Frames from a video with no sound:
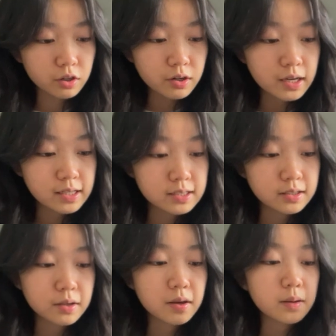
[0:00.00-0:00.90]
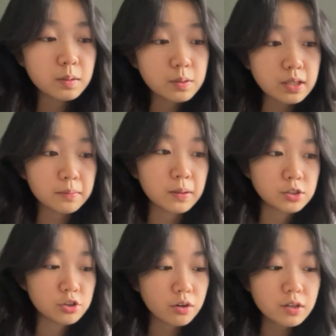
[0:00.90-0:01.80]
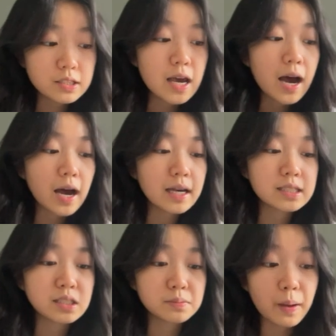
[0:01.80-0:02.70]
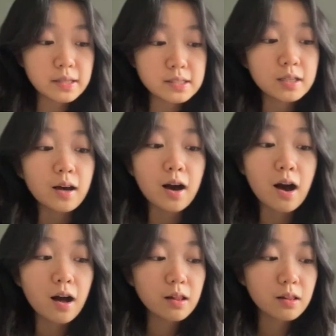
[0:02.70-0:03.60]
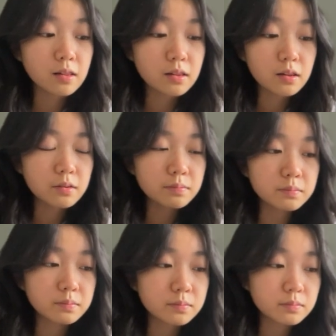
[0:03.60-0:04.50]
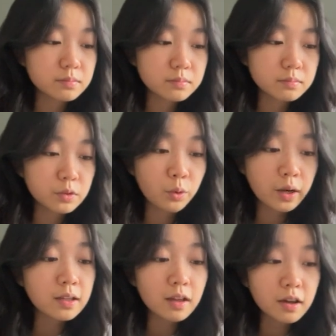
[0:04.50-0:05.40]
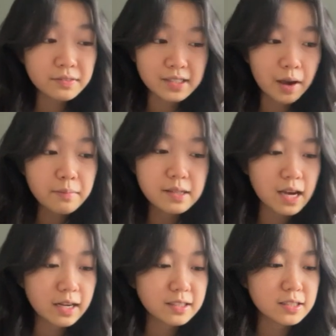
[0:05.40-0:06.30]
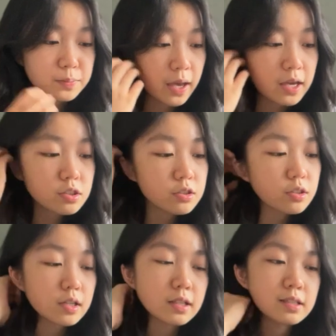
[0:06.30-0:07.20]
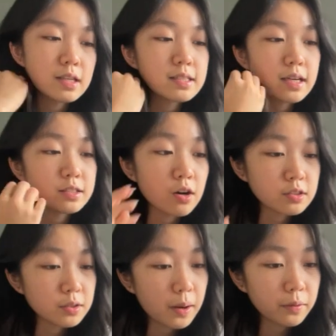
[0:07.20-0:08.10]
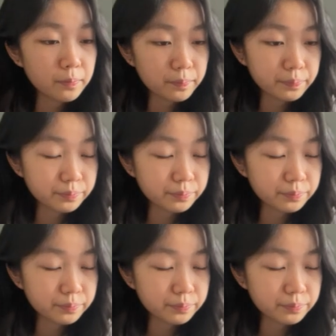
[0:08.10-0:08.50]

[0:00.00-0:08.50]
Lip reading: genre is music plus genres. I spent quite a lot of time designing this page since I talked about